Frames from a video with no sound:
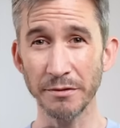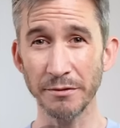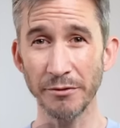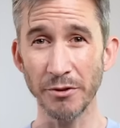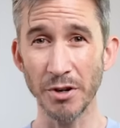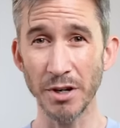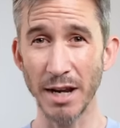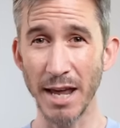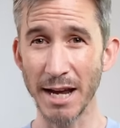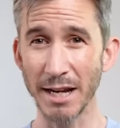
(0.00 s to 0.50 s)

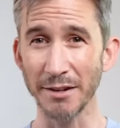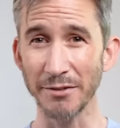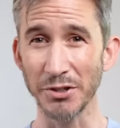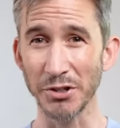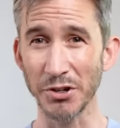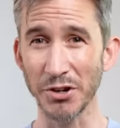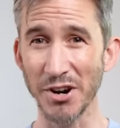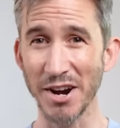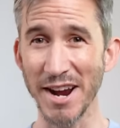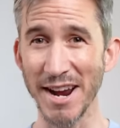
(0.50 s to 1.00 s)
For a lack of
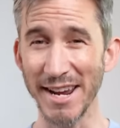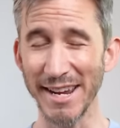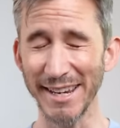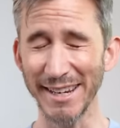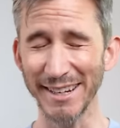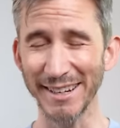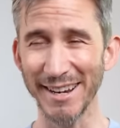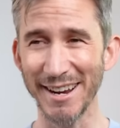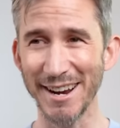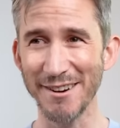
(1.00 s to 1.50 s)

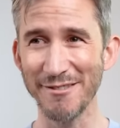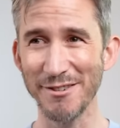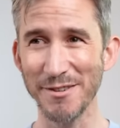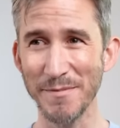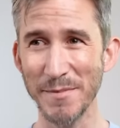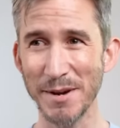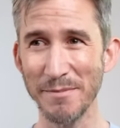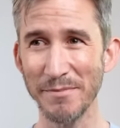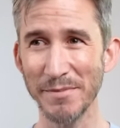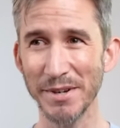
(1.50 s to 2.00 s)
trying, I
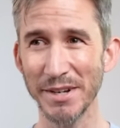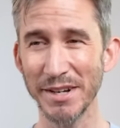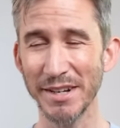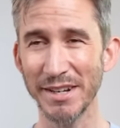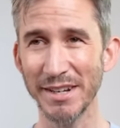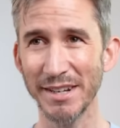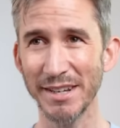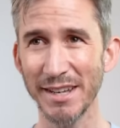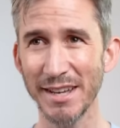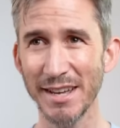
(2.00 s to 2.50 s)

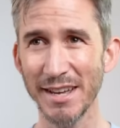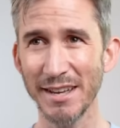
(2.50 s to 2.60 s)
remember